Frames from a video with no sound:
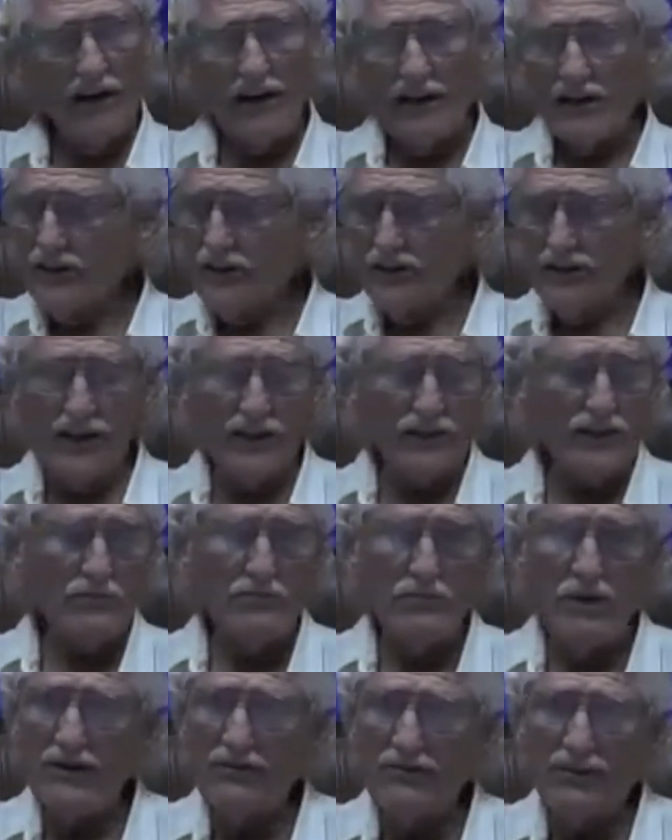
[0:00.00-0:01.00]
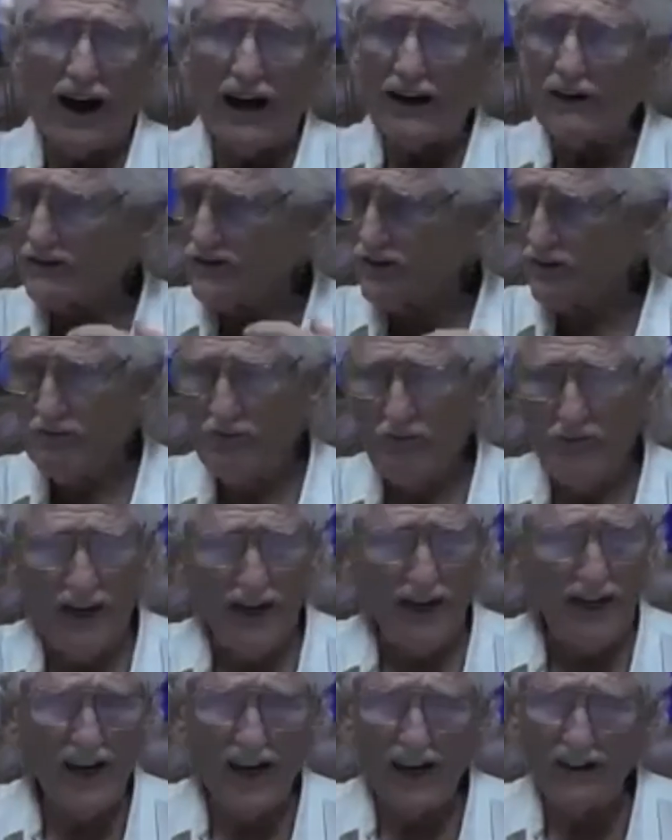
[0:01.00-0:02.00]
You'll get your B vitamins from
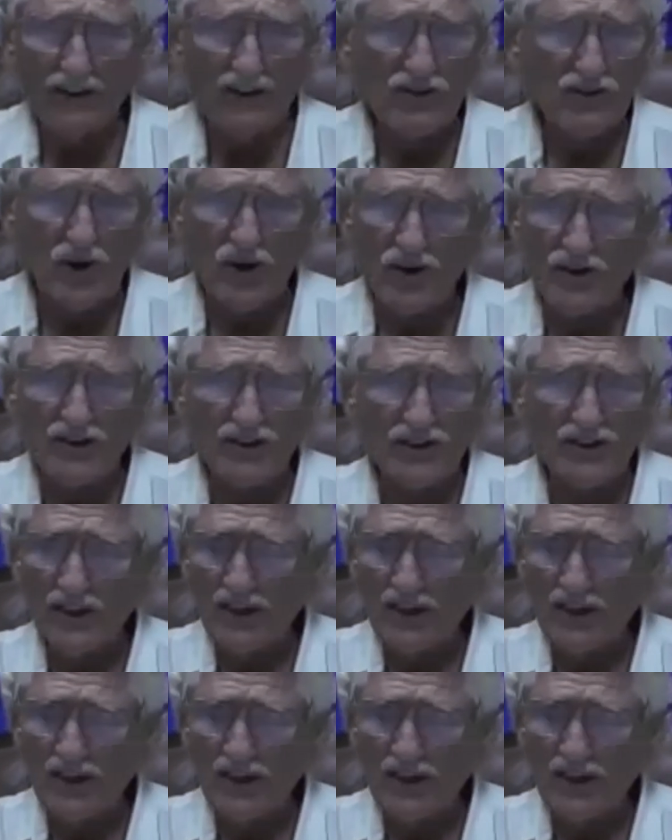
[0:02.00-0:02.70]
many other sources.